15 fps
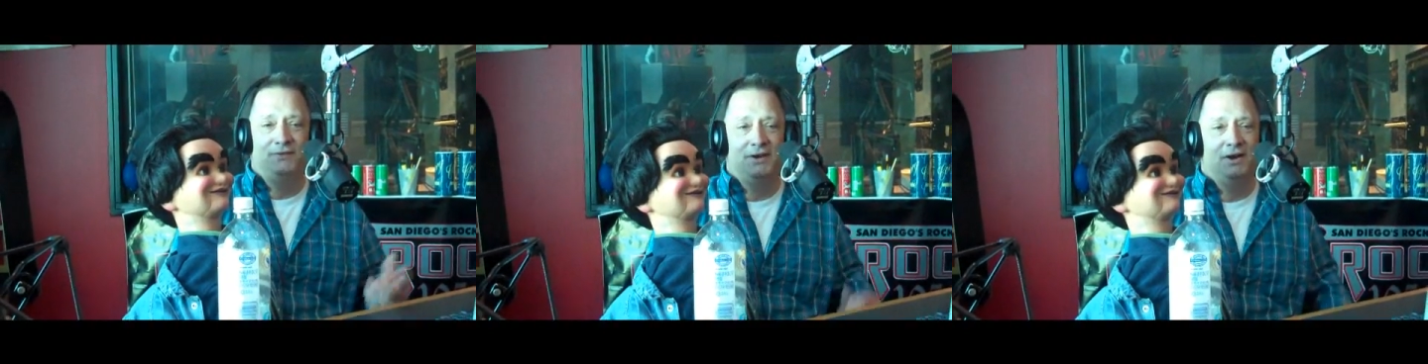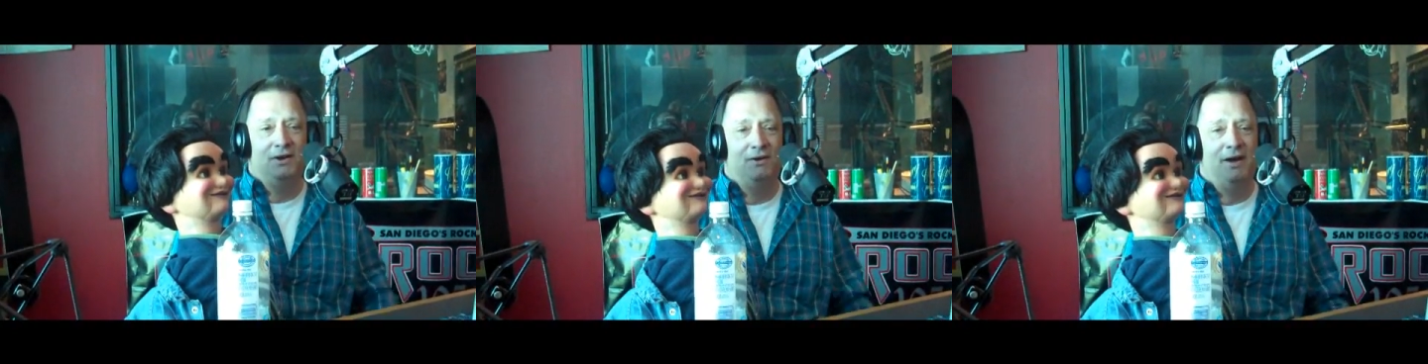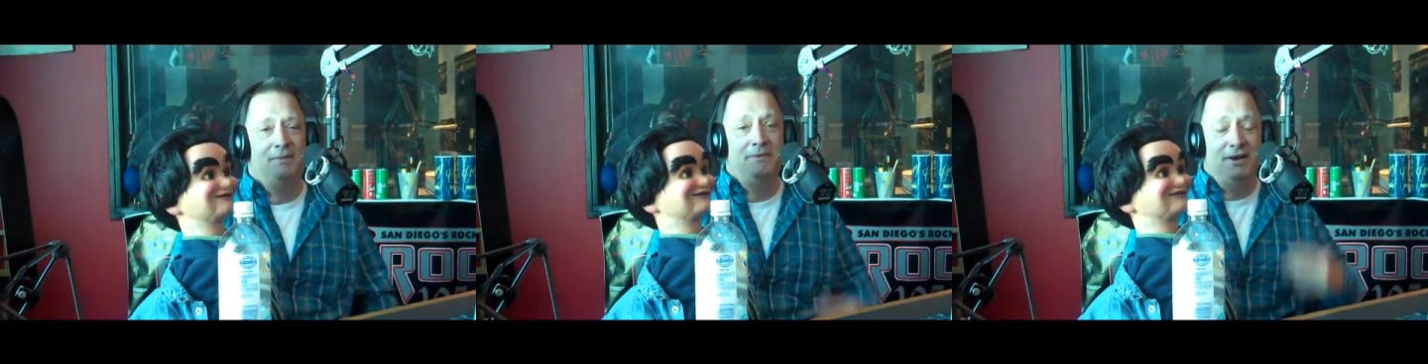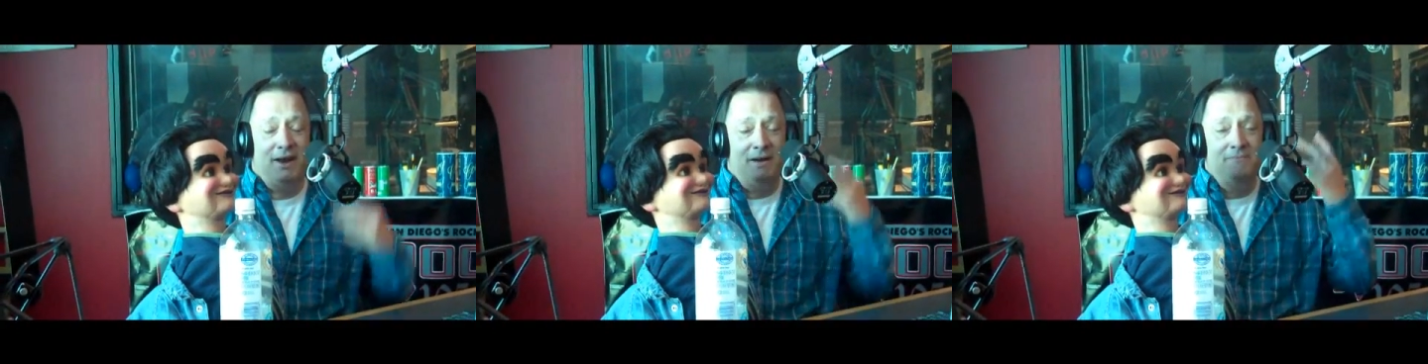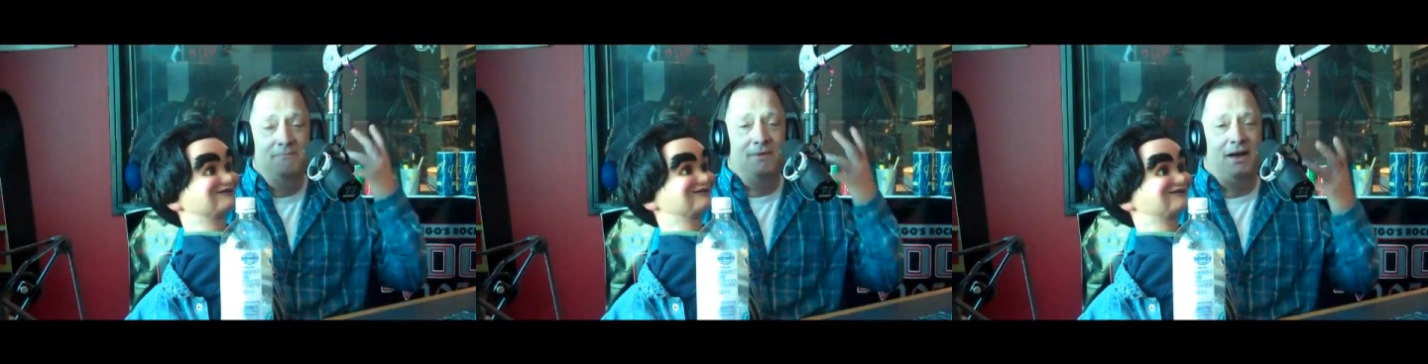You know. I mean,
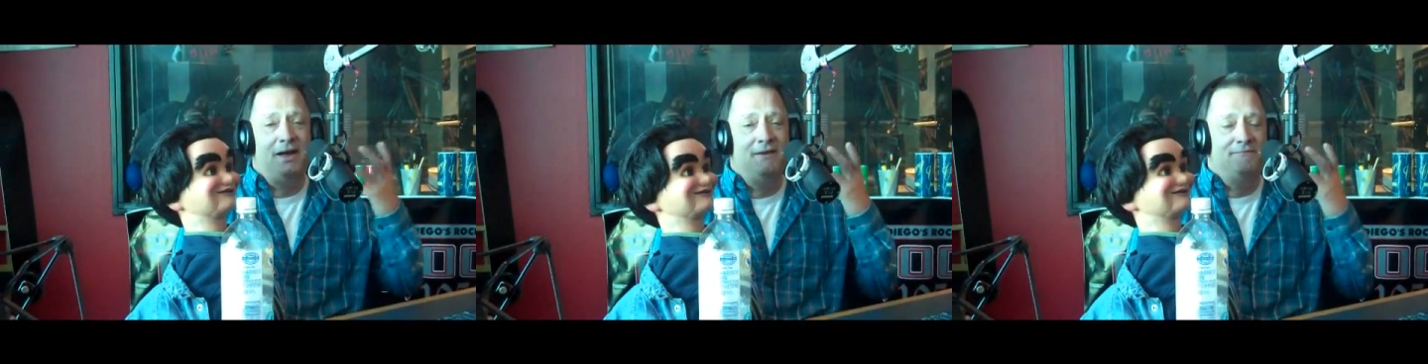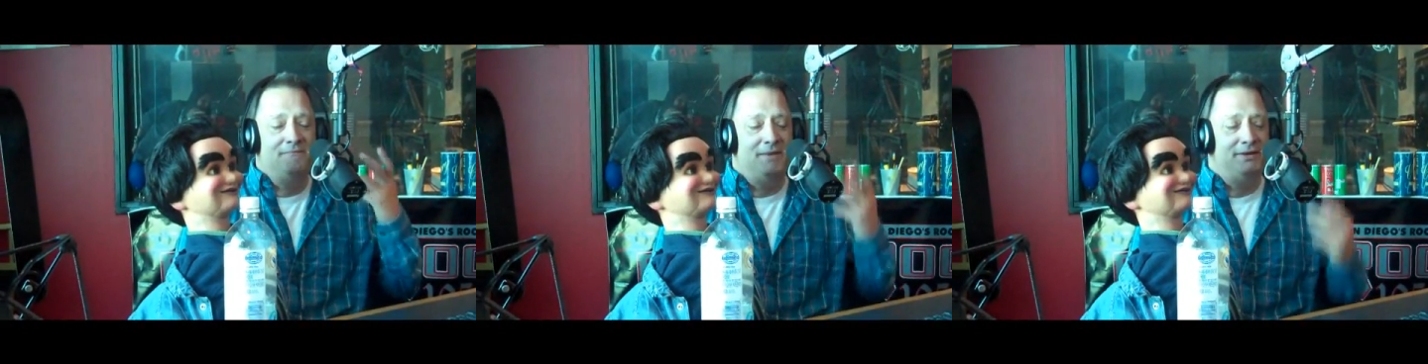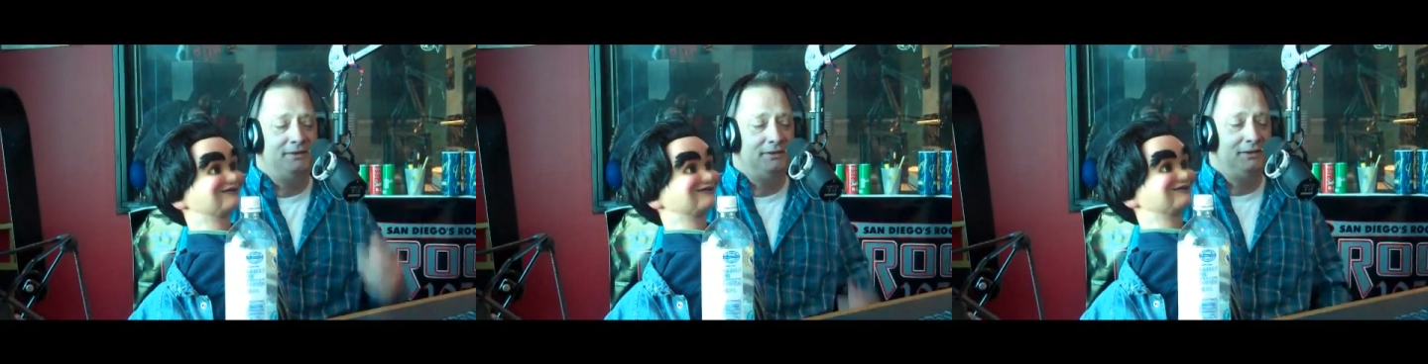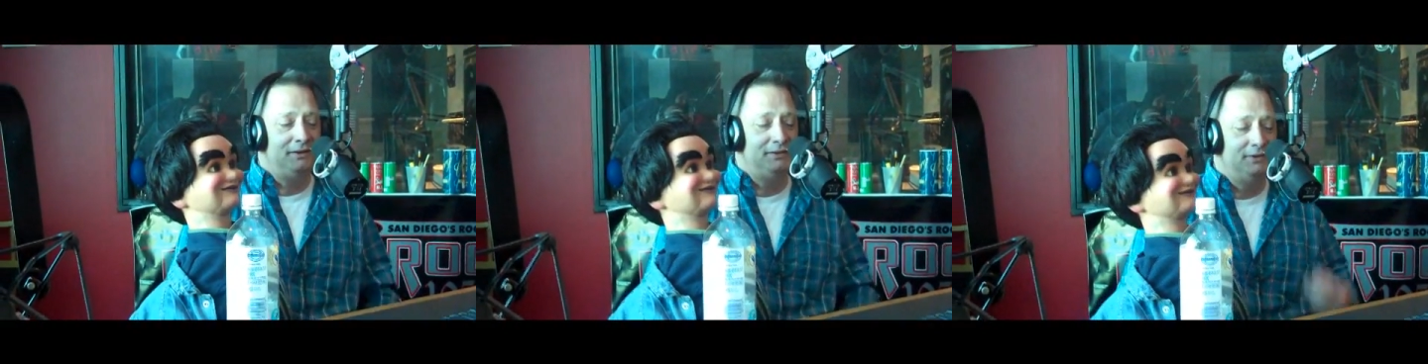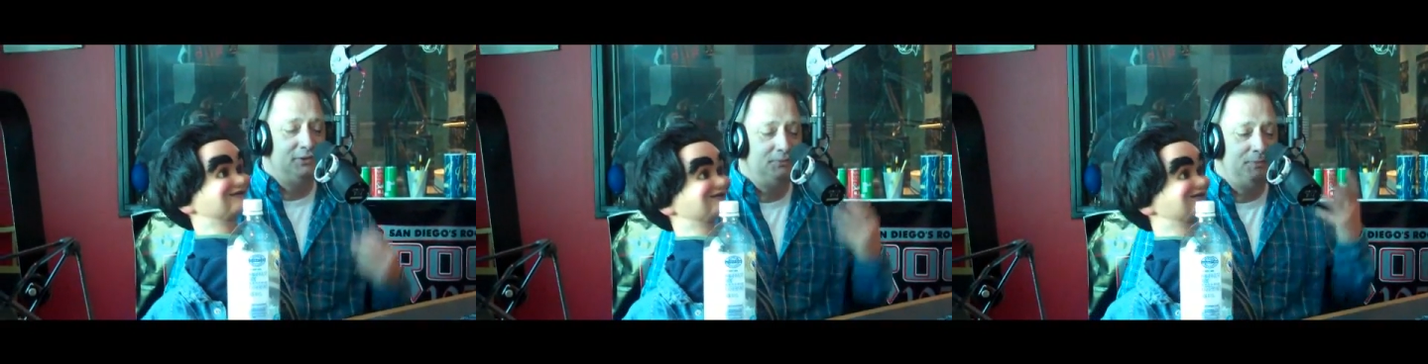I have mental
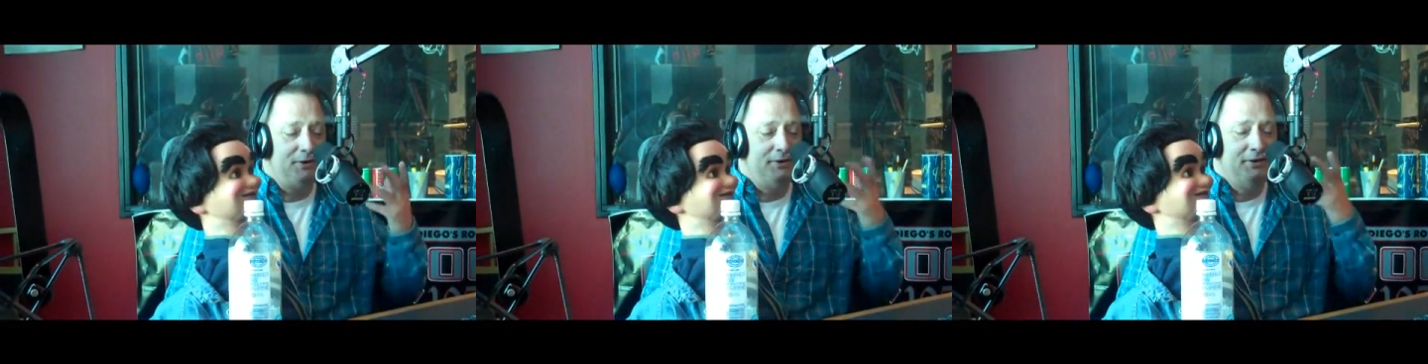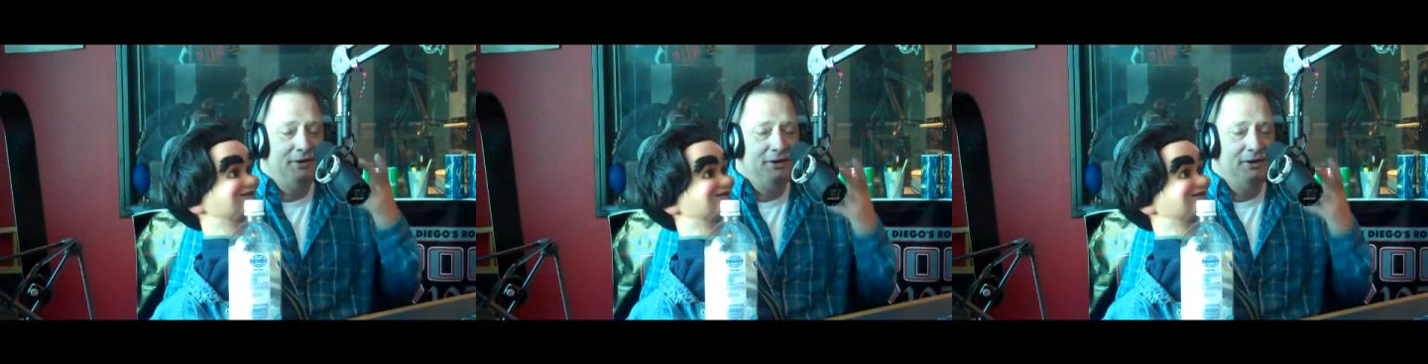illness, but in